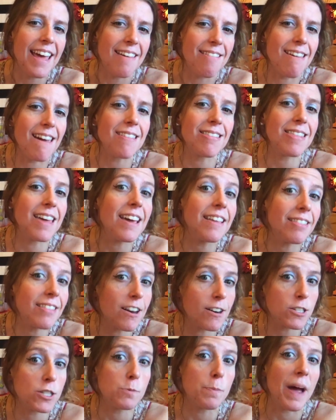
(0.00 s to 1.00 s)
they think
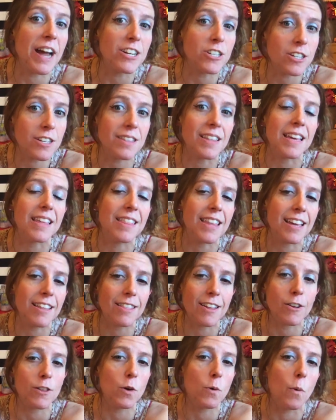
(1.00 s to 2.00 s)
they're special, they
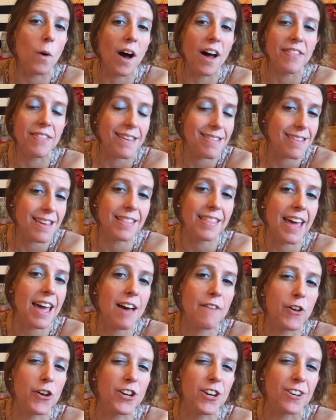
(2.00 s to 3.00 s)
think they're the one, they think they
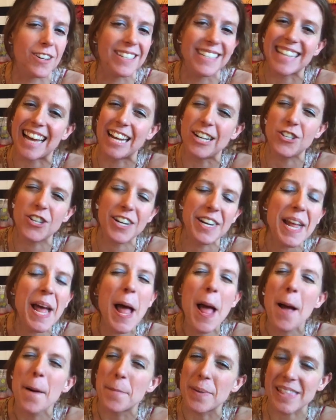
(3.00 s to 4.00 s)
have all your attention,
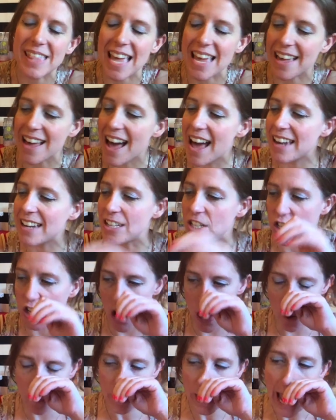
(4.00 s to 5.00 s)
but they kind of
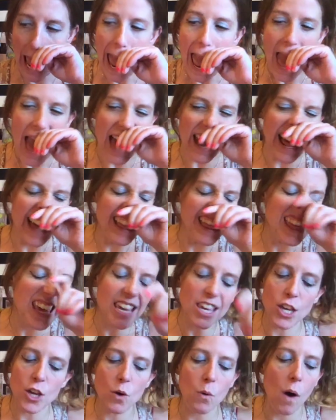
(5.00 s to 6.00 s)
don't. And I
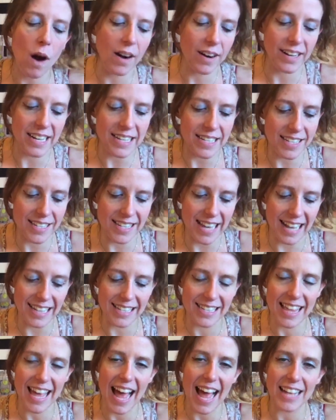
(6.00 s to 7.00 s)
think you already
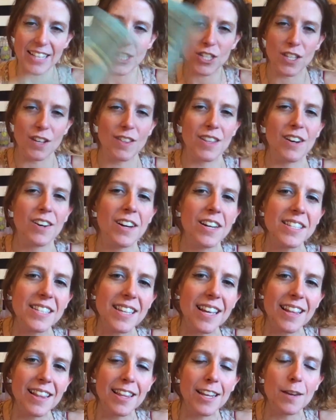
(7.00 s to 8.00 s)
sense that, and so there is
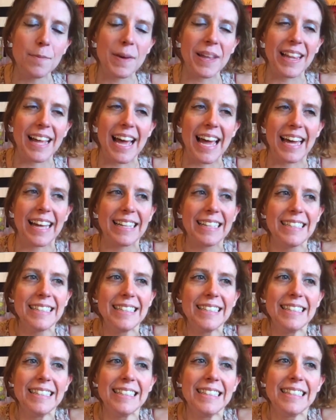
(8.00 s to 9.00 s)
a little bit like,
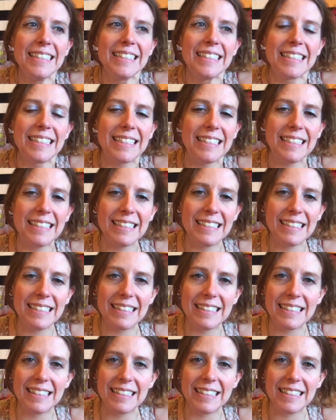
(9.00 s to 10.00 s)

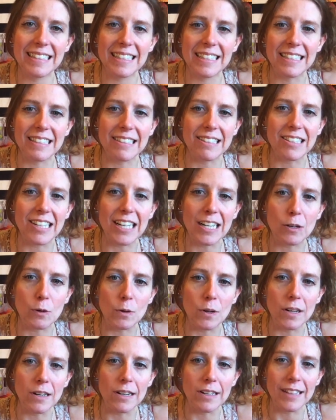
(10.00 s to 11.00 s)
oh, this is
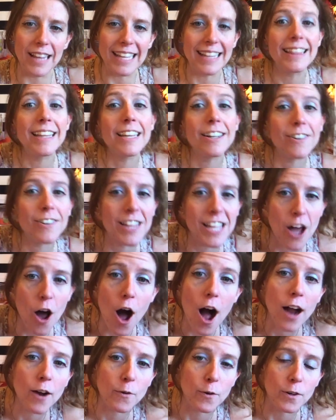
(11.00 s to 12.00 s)
awkward, like literally
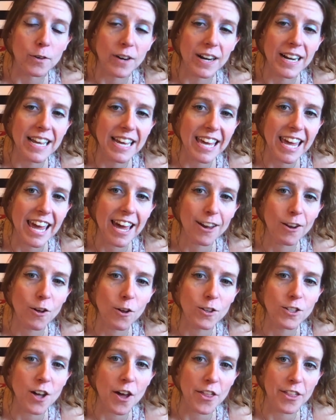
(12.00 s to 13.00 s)
awkward, right? He can't
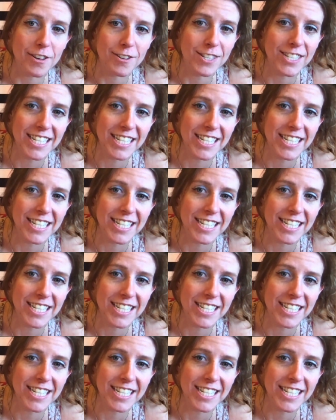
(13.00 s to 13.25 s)
hold all those